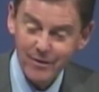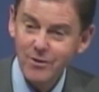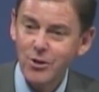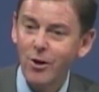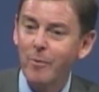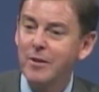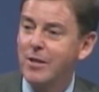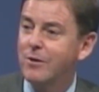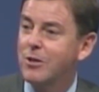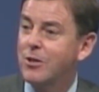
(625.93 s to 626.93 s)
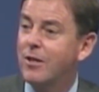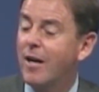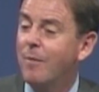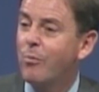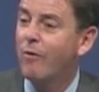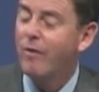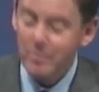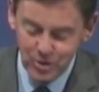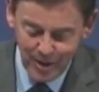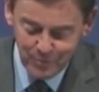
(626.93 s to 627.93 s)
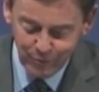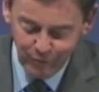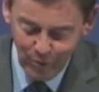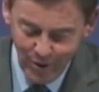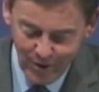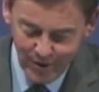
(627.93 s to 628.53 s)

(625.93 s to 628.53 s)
Solomon tells us in, in Proverbs chapter 4.